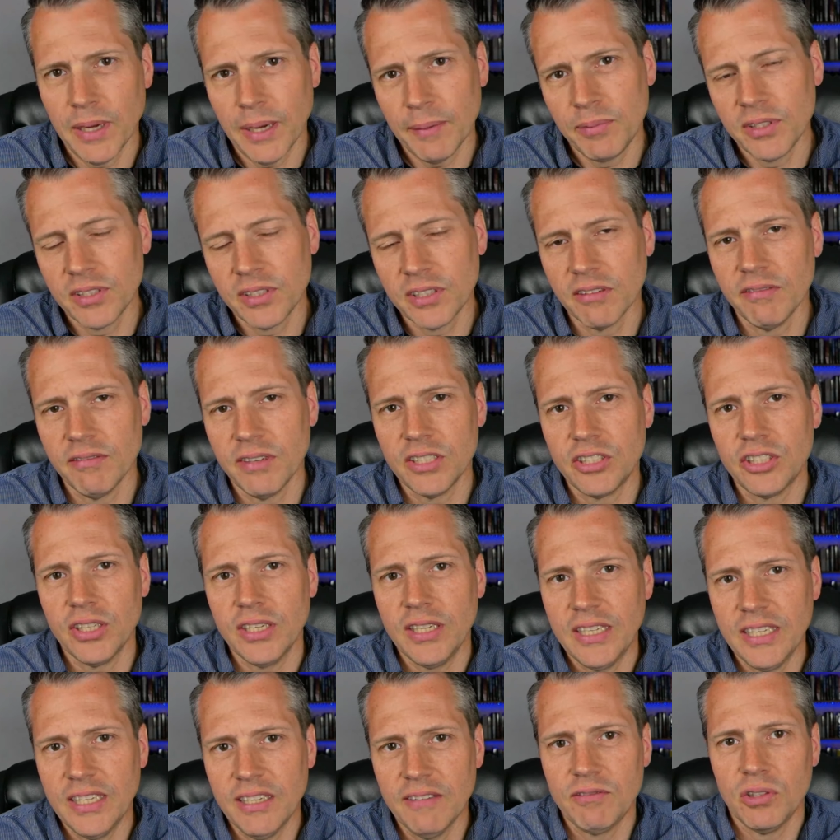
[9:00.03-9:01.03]
Baptist
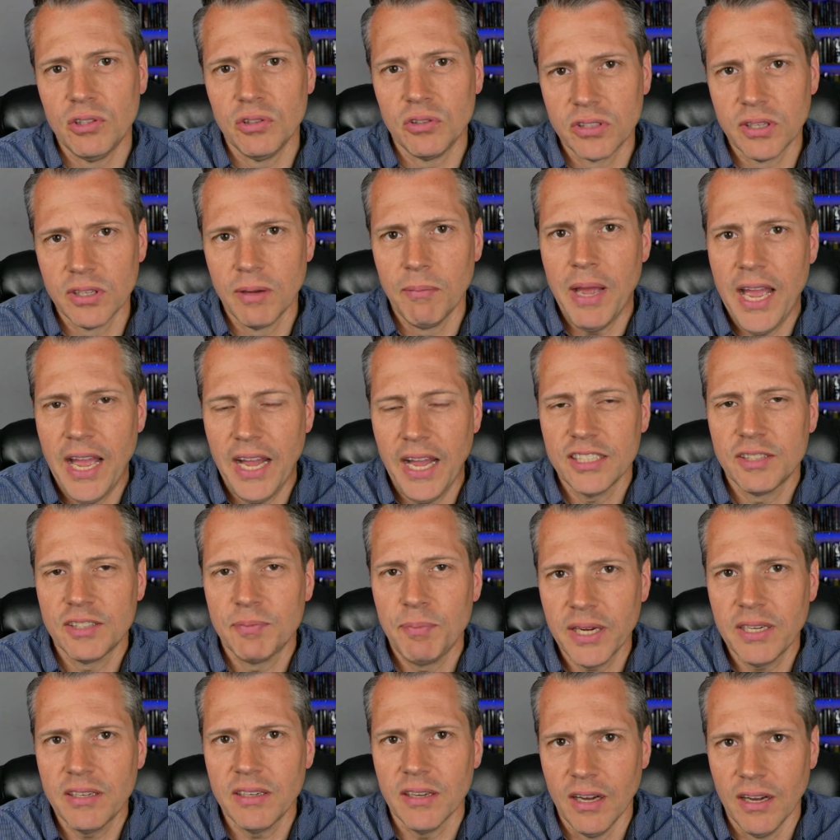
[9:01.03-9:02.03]
Convention give to some
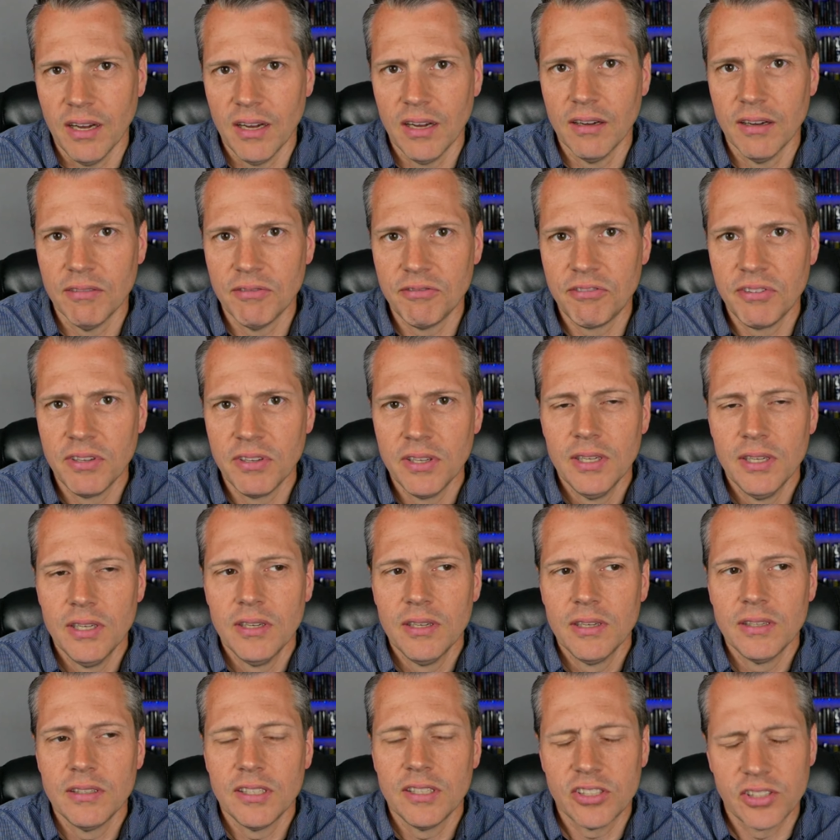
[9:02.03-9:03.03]
aspect of
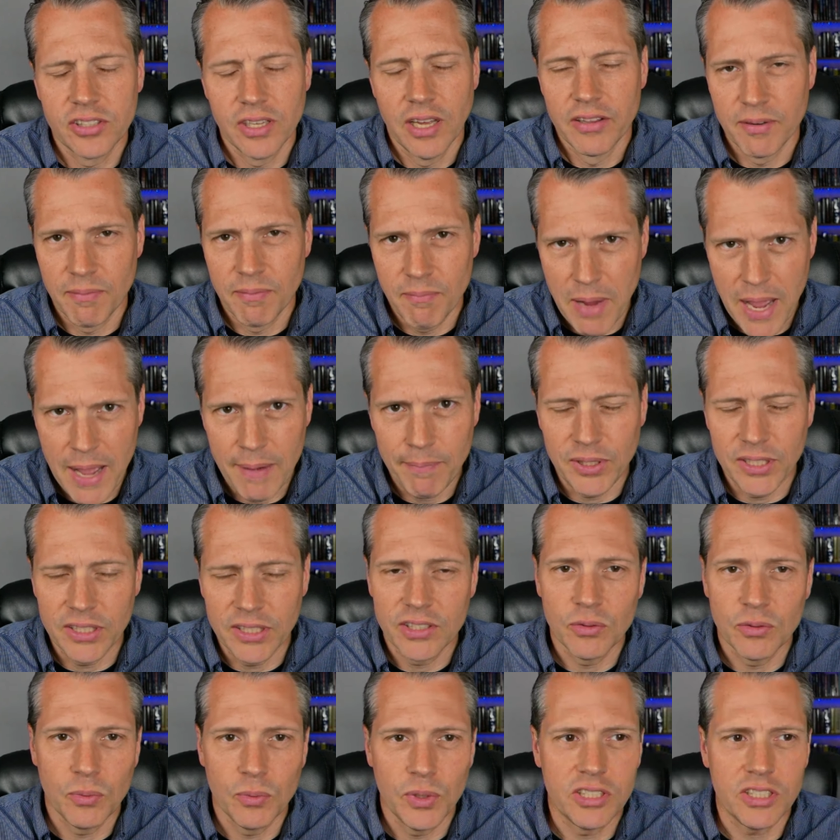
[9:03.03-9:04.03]
the Southern
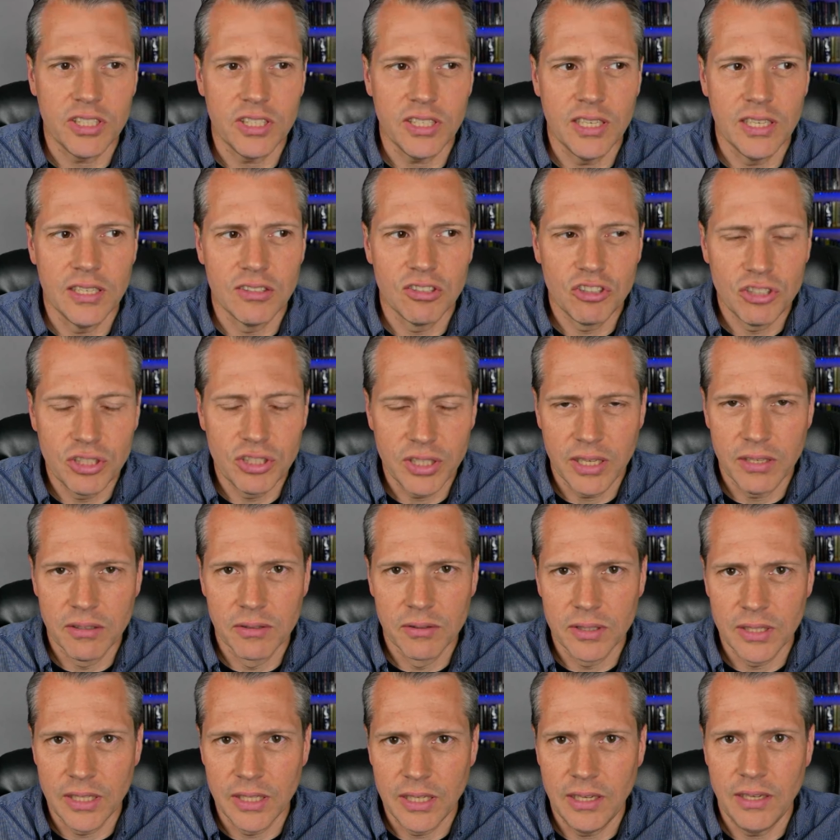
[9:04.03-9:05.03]
Baptist, which is
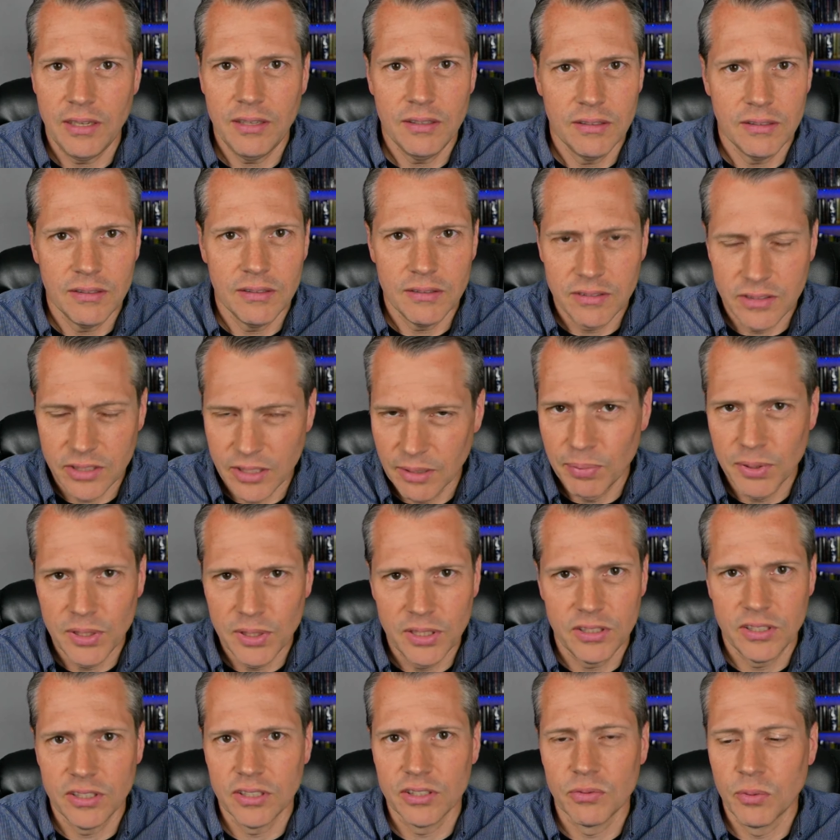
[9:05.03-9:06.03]
generally
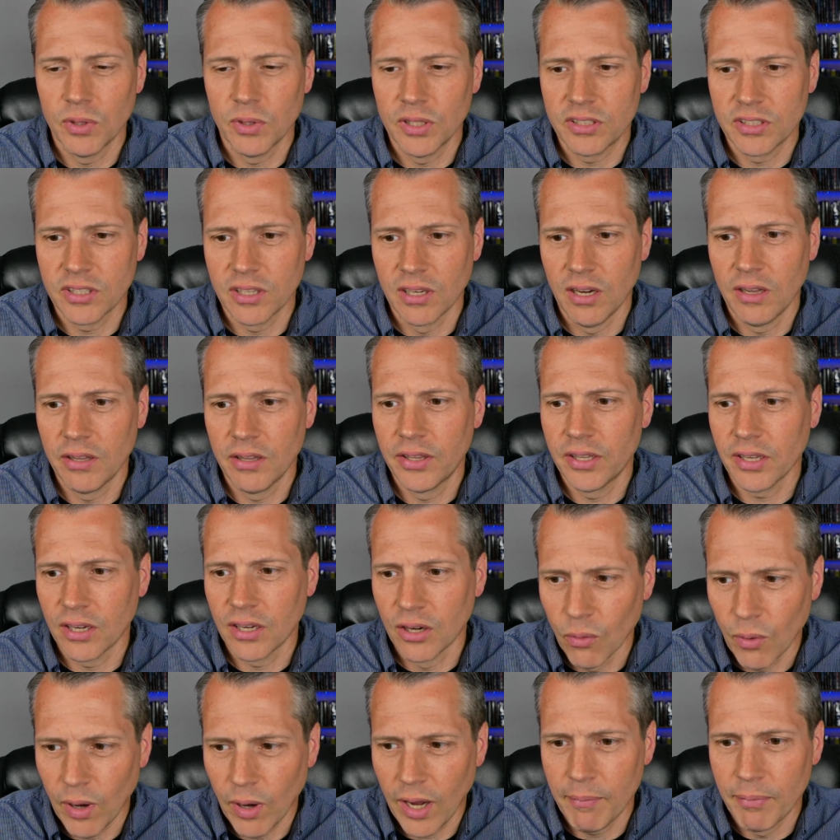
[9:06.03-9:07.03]
simply just what's called the
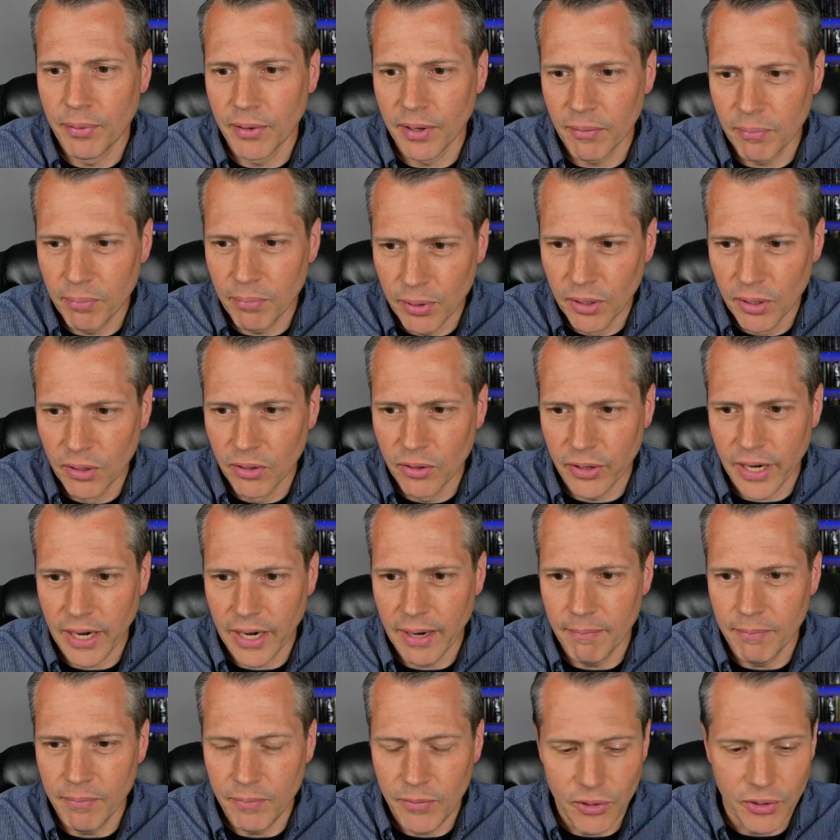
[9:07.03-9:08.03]
cooperative
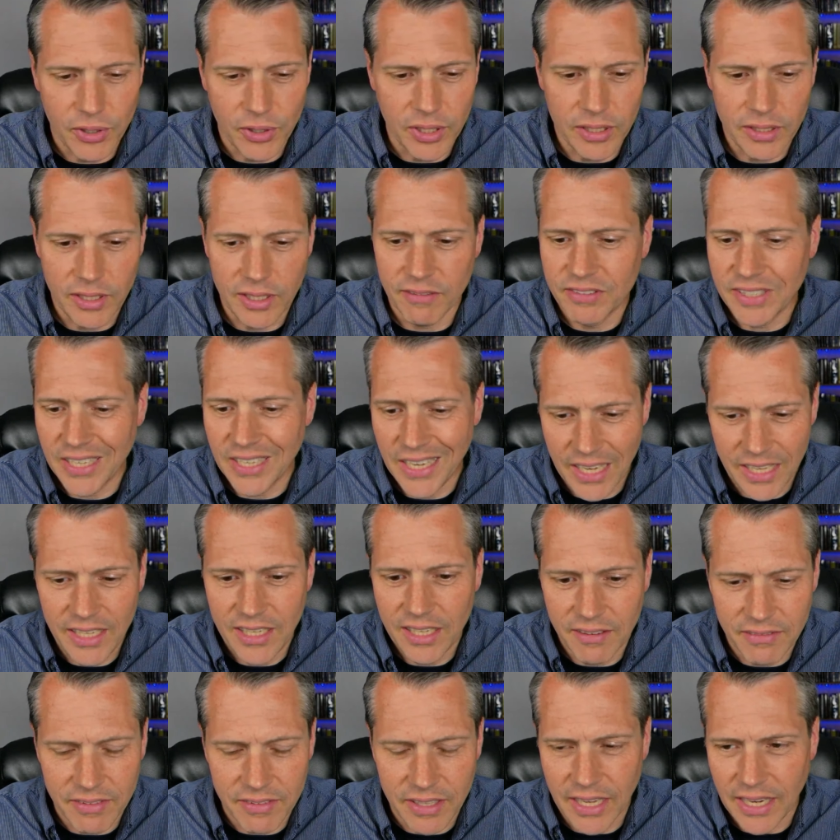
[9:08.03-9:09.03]
program. You can give to
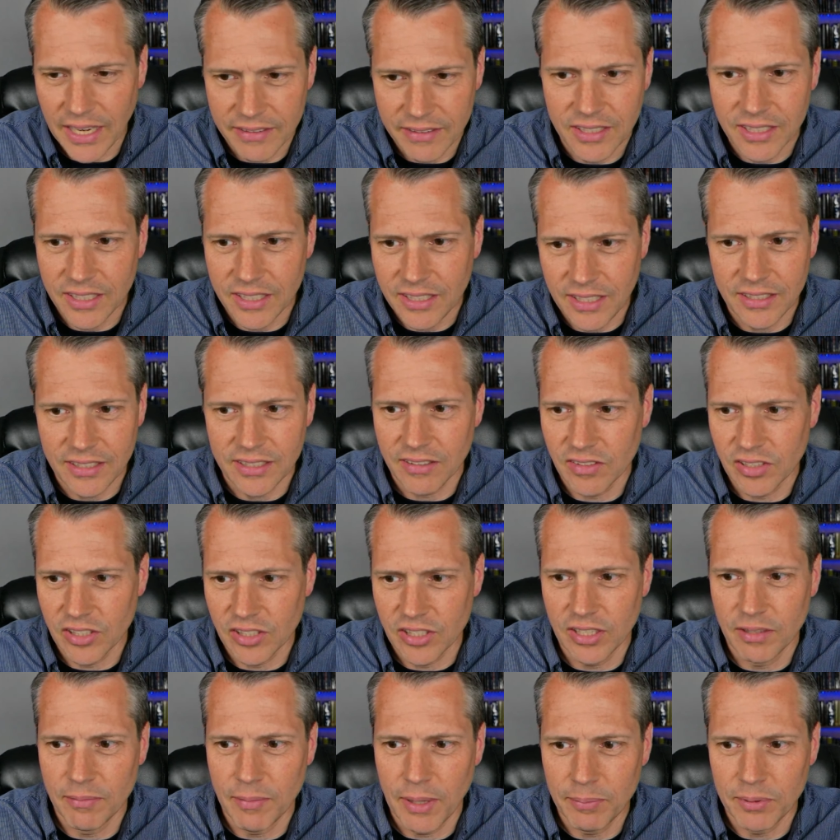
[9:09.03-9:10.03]
any of the entities of the
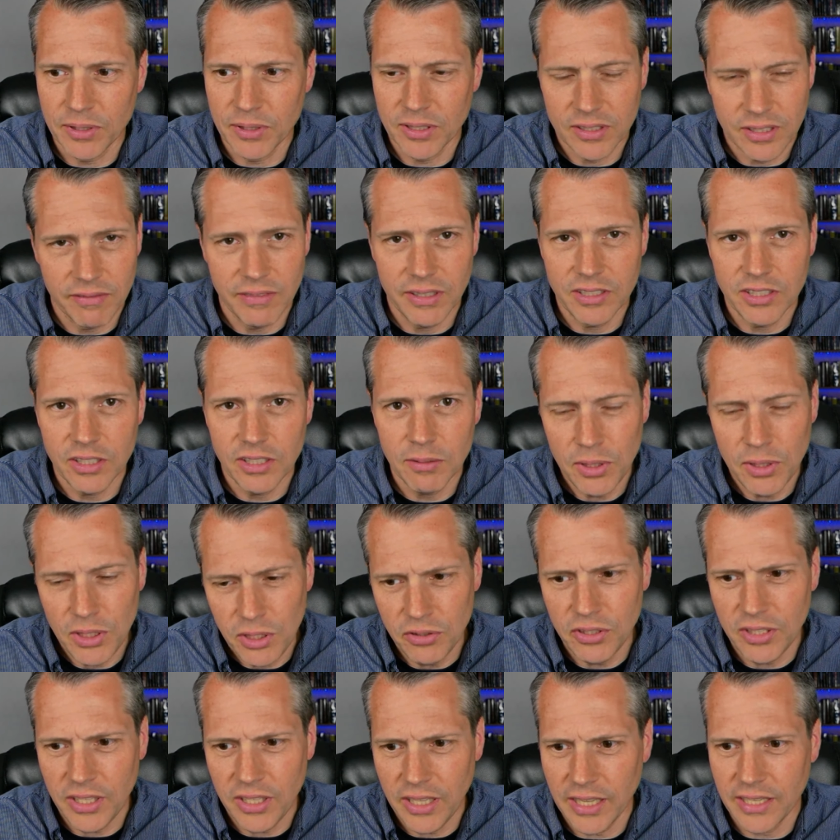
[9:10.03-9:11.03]
Southern Baptist Convention, but
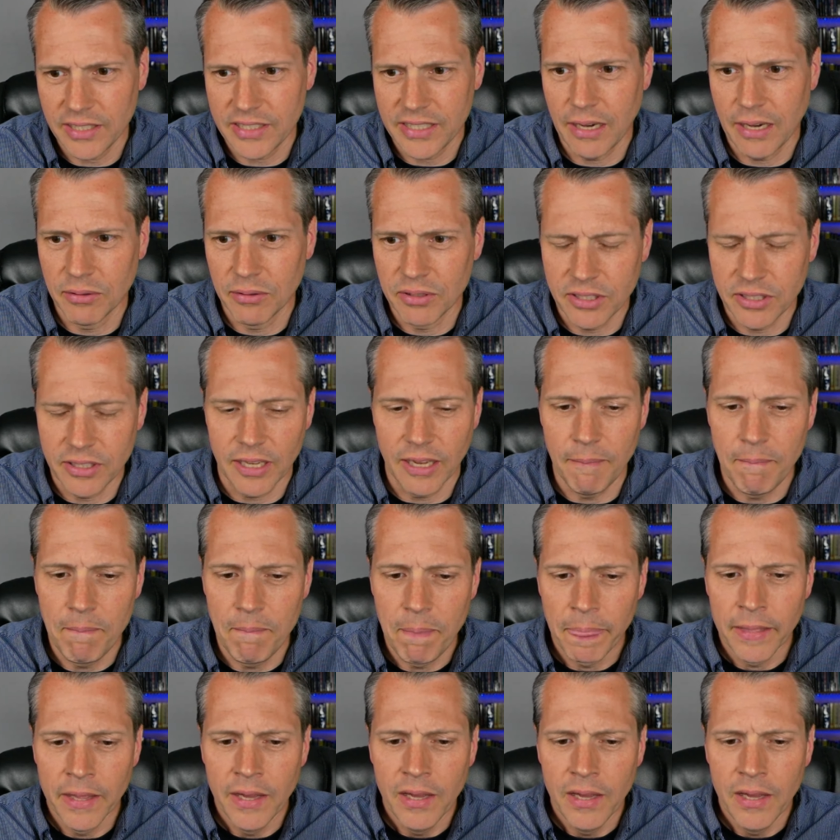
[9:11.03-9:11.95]
usually that's how it's done.